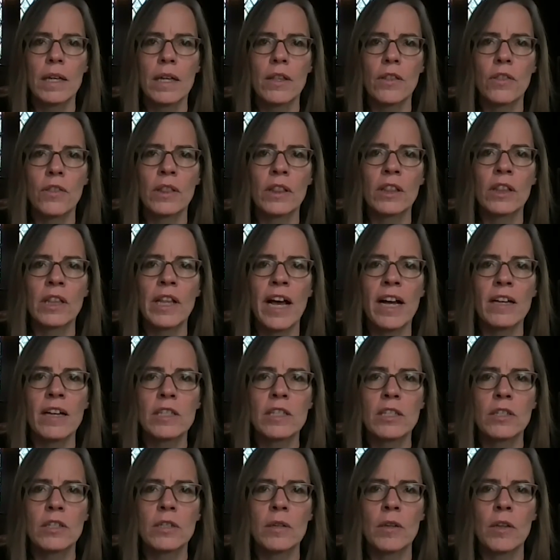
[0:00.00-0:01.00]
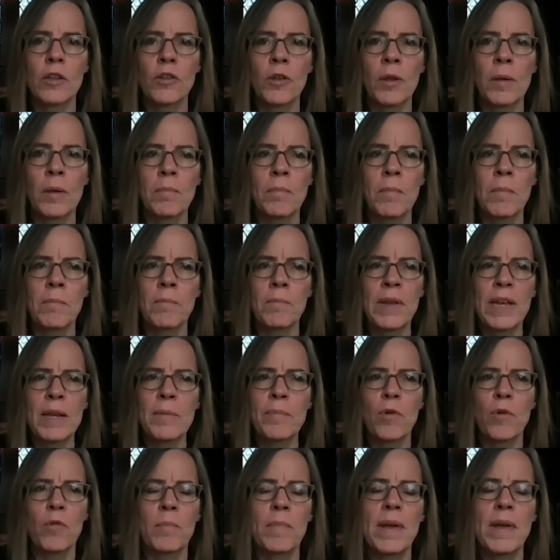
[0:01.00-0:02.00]
less that
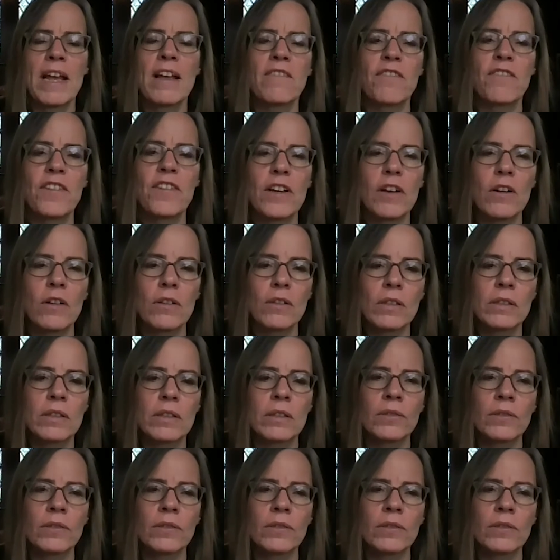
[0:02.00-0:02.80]
people may feel